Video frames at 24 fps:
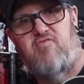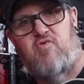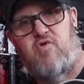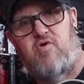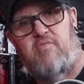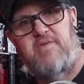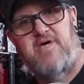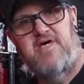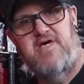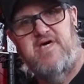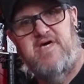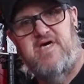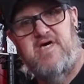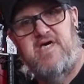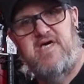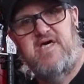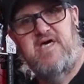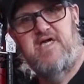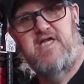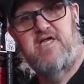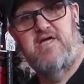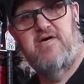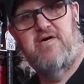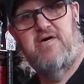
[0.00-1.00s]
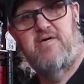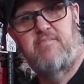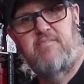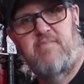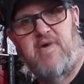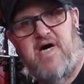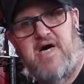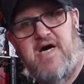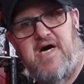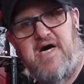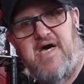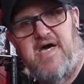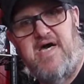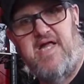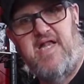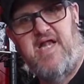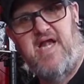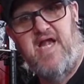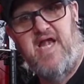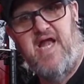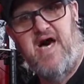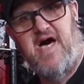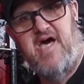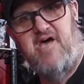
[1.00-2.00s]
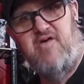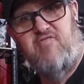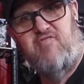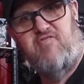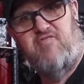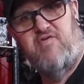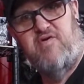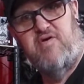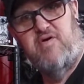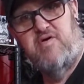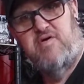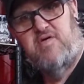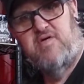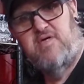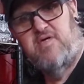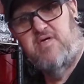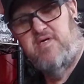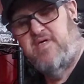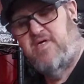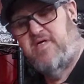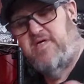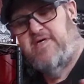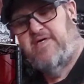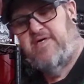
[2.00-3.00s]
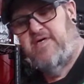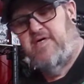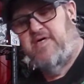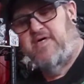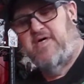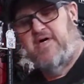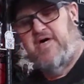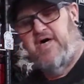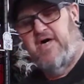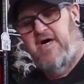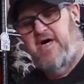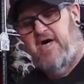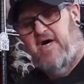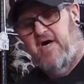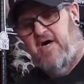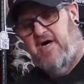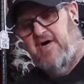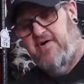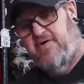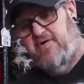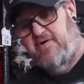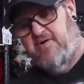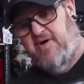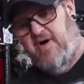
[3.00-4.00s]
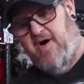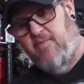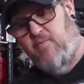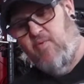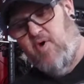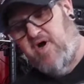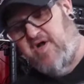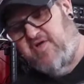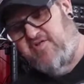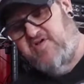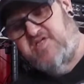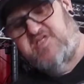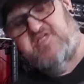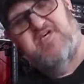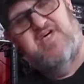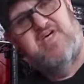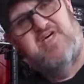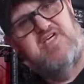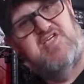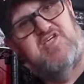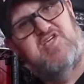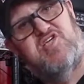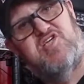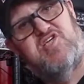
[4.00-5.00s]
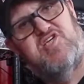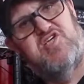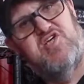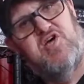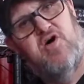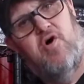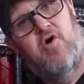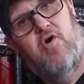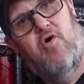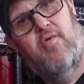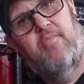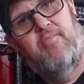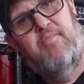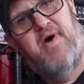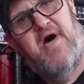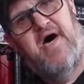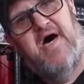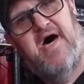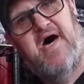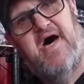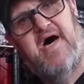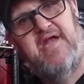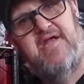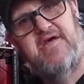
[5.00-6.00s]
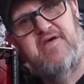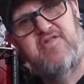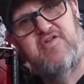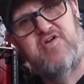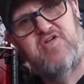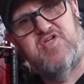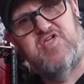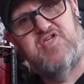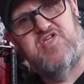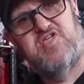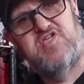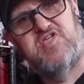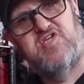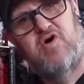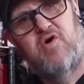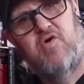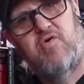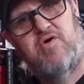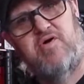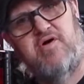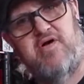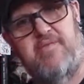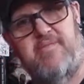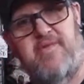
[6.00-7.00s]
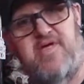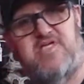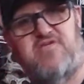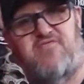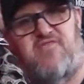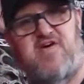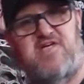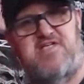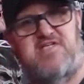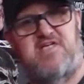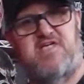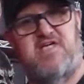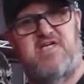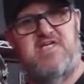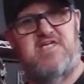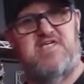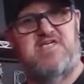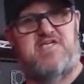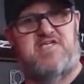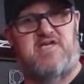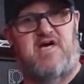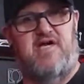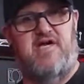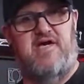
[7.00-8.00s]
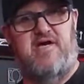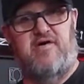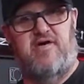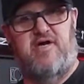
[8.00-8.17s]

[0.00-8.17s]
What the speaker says: for me in my life. I wanted this thing so bad. It looked so good. I mean, let's face it, it is stunning,